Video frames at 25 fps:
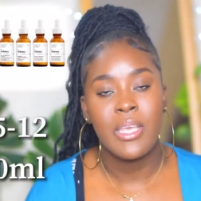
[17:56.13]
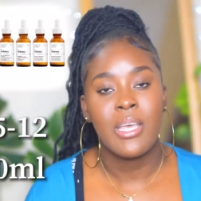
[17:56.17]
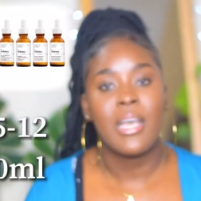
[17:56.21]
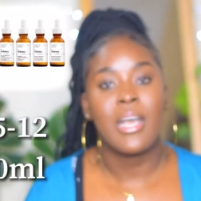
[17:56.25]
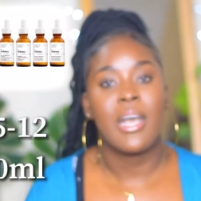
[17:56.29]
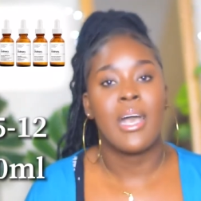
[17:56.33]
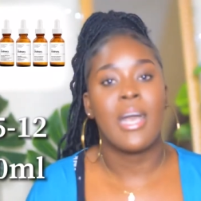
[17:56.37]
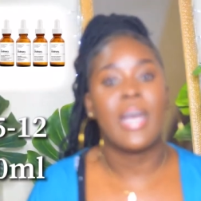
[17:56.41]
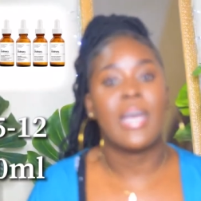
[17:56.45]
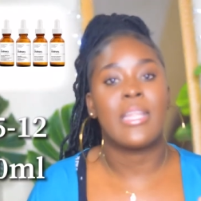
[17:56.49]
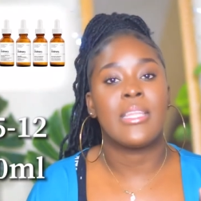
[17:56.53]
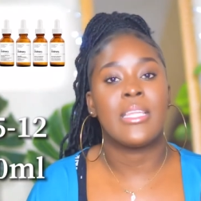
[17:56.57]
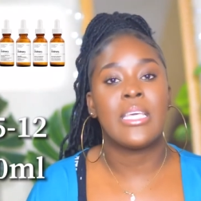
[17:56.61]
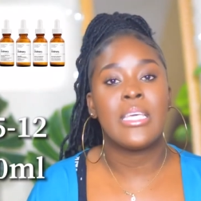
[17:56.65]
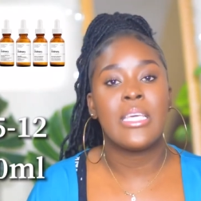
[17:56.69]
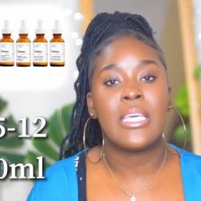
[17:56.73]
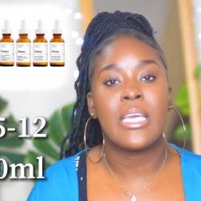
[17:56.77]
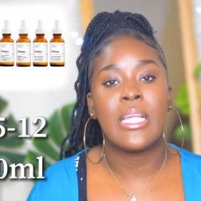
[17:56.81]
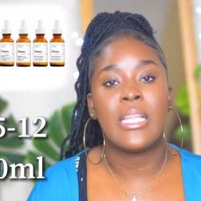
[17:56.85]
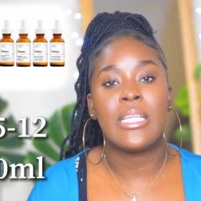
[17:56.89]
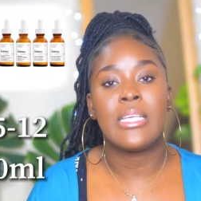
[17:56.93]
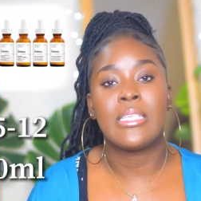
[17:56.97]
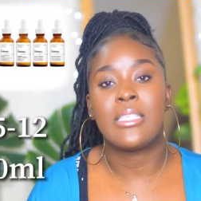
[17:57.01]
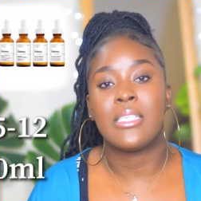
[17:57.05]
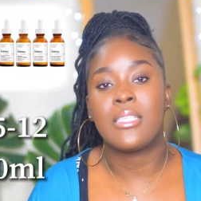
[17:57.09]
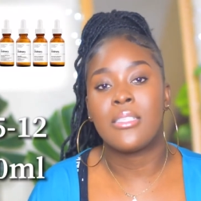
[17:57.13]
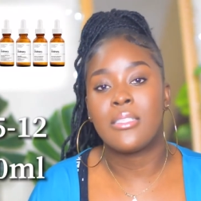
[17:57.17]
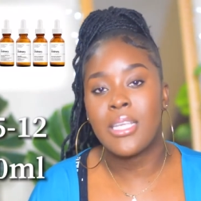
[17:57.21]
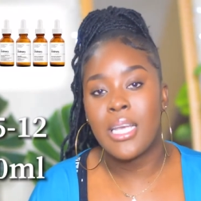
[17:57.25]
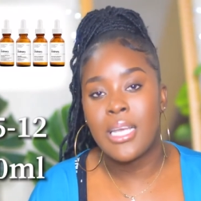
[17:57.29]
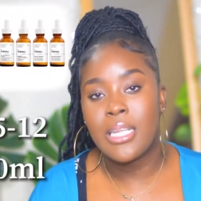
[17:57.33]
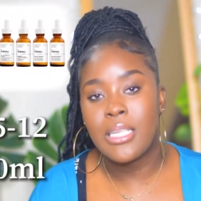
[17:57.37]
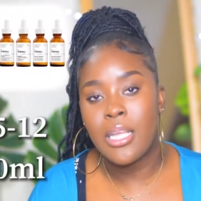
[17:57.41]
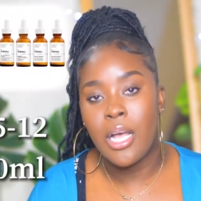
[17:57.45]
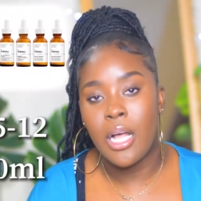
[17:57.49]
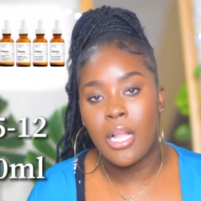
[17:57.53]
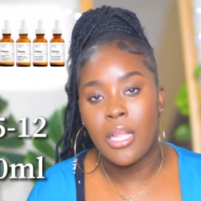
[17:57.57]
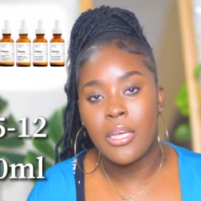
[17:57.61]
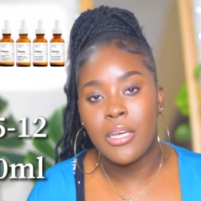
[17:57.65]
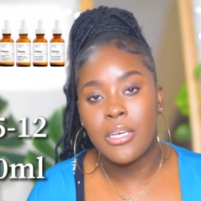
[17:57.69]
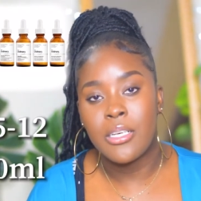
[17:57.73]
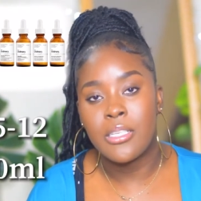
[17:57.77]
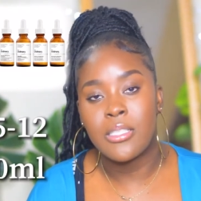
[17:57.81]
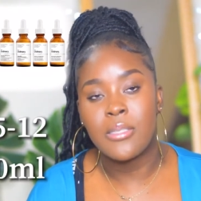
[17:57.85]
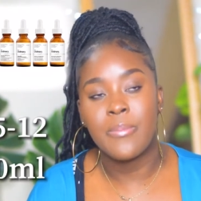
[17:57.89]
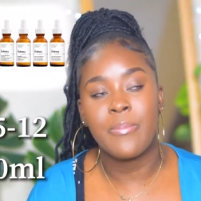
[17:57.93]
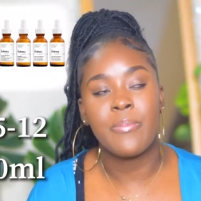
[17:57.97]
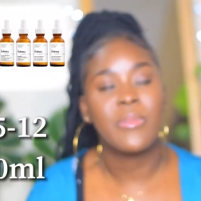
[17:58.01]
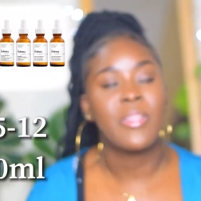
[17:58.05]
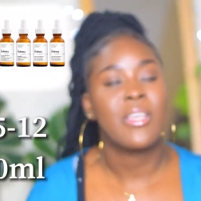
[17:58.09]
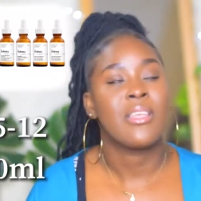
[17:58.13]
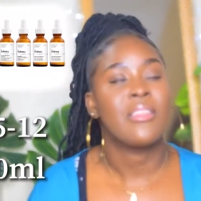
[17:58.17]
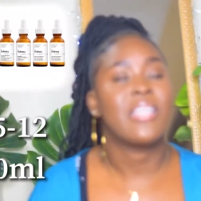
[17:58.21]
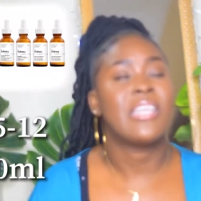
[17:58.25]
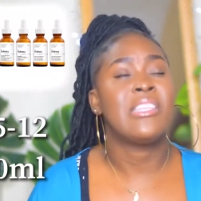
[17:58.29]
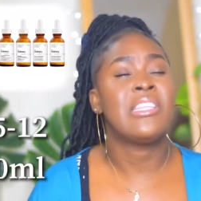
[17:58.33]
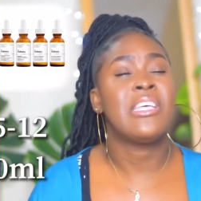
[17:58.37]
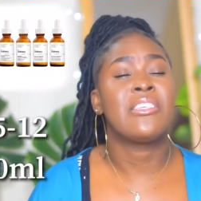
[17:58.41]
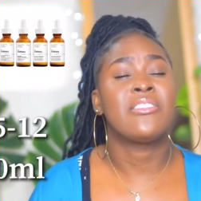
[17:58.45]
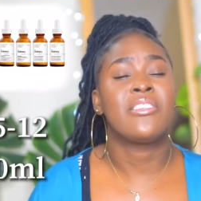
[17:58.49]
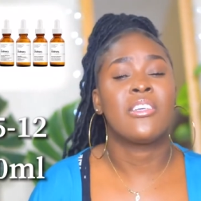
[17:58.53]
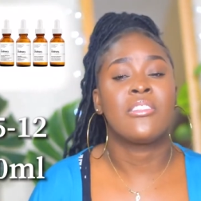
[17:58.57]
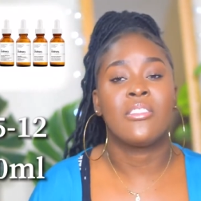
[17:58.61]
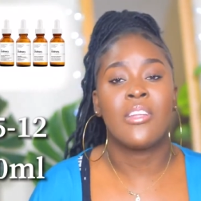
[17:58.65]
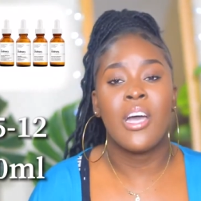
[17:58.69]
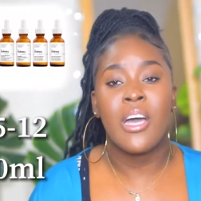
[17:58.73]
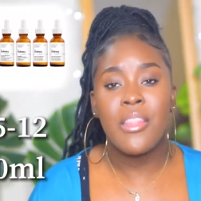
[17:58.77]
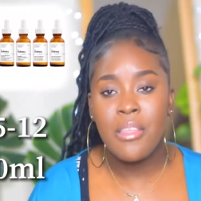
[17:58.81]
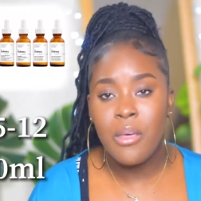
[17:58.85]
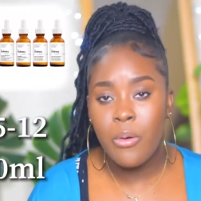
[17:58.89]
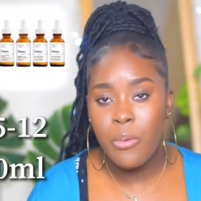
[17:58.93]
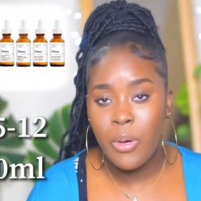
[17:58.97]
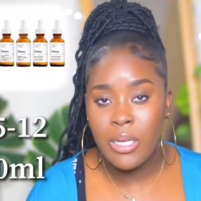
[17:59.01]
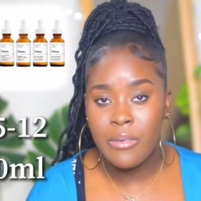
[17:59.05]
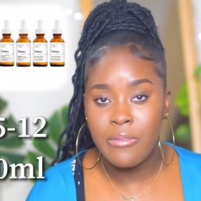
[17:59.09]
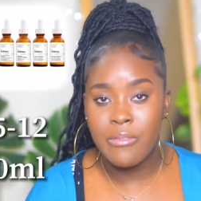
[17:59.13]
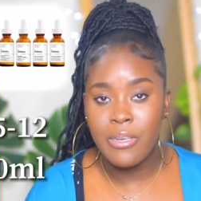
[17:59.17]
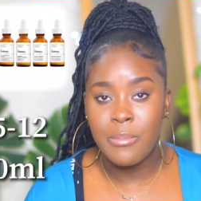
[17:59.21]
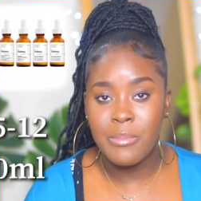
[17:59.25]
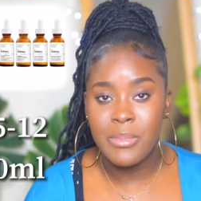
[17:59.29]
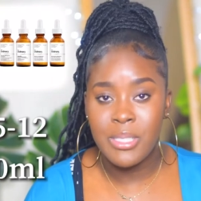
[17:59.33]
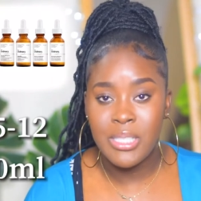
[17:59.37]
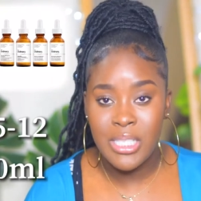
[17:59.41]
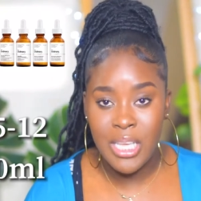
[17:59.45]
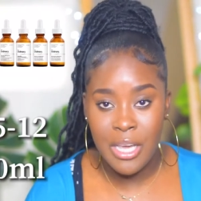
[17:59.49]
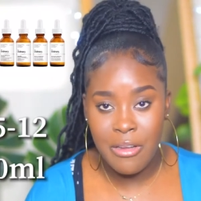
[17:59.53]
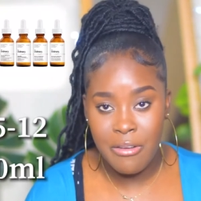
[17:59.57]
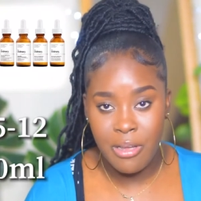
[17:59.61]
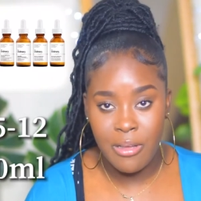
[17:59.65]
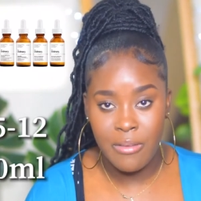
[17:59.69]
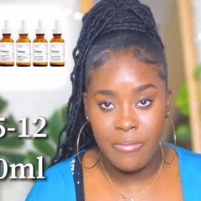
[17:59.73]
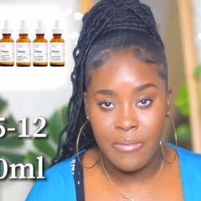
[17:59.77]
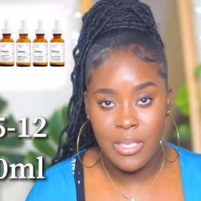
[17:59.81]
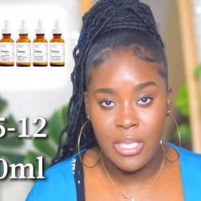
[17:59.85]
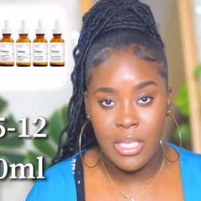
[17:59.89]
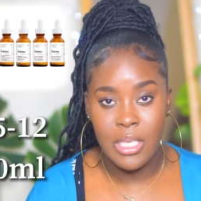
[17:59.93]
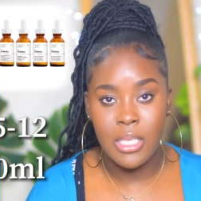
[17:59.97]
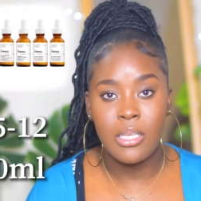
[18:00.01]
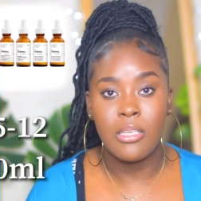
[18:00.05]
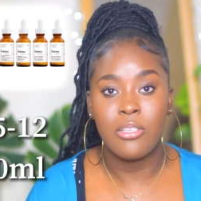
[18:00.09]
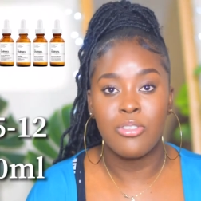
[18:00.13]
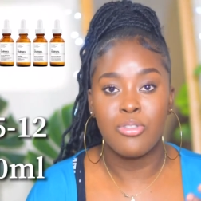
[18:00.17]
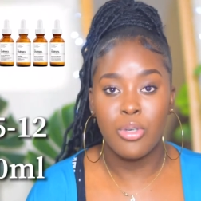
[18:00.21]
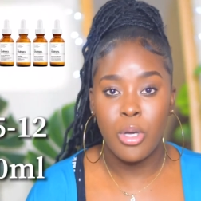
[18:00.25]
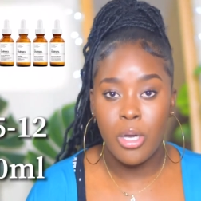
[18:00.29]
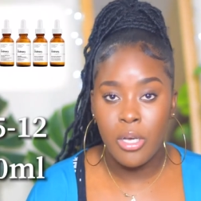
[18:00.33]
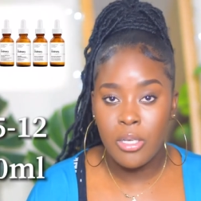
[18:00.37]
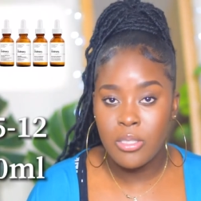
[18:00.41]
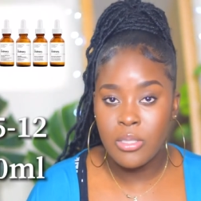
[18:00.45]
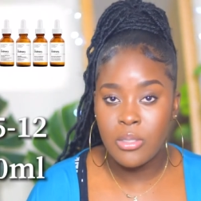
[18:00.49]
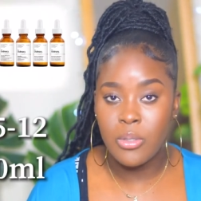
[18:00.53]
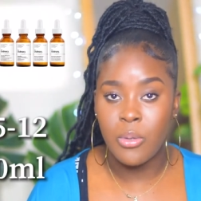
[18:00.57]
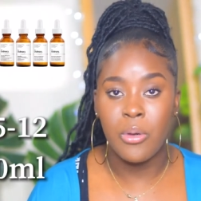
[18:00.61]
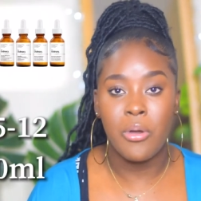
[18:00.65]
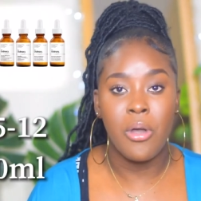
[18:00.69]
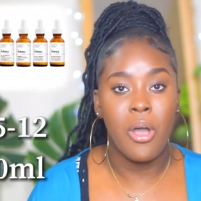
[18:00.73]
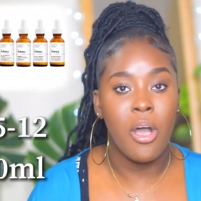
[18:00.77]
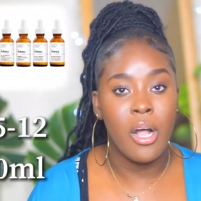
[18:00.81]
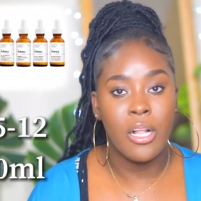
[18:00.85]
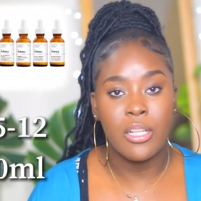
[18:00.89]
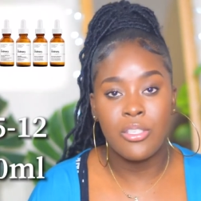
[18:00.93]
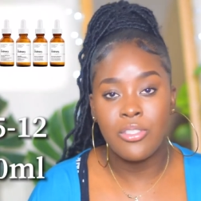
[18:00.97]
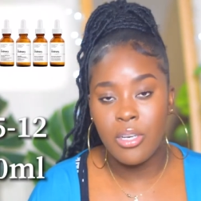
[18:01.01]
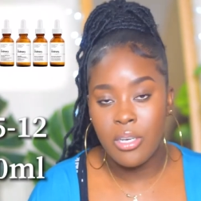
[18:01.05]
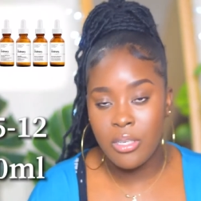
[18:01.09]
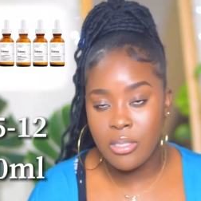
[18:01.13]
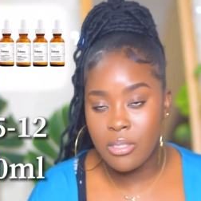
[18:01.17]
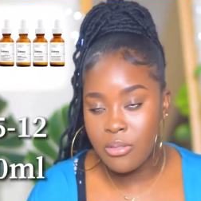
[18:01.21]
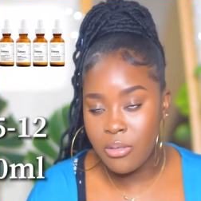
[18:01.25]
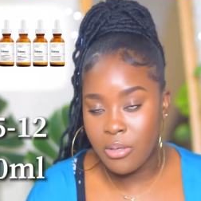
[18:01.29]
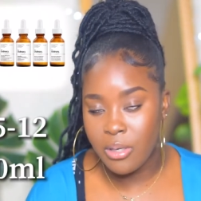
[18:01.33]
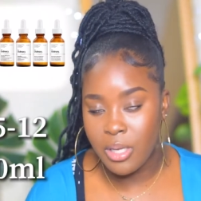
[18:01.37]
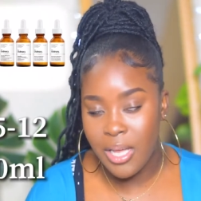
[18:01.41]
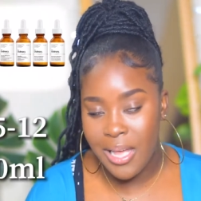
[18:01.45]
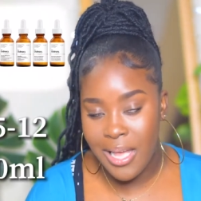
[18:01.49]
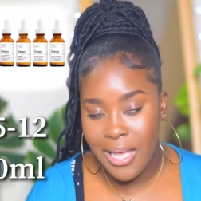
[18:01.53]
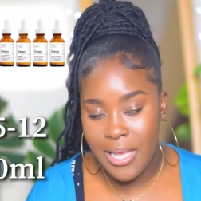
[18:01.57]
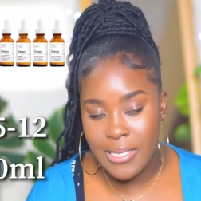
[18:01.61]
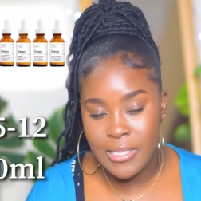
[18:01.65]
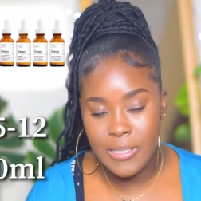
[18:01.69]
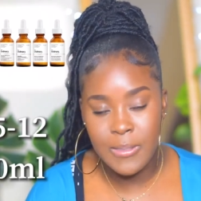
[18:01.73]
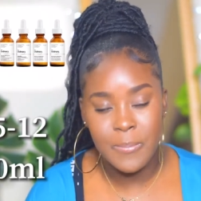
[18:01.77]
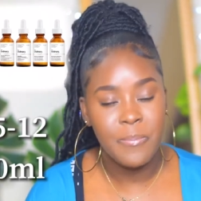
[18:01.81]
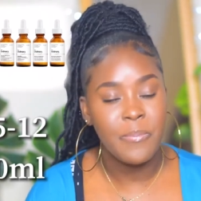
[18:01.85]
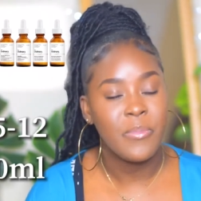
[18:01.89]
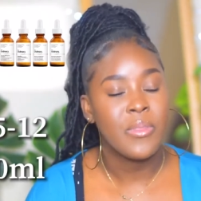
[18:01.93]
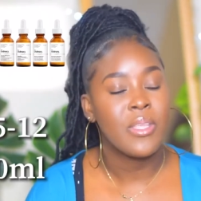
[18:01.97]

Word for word: And Inkey List is ten dollars. Then there's another one from CeraVe drugstore, all drugstore guys.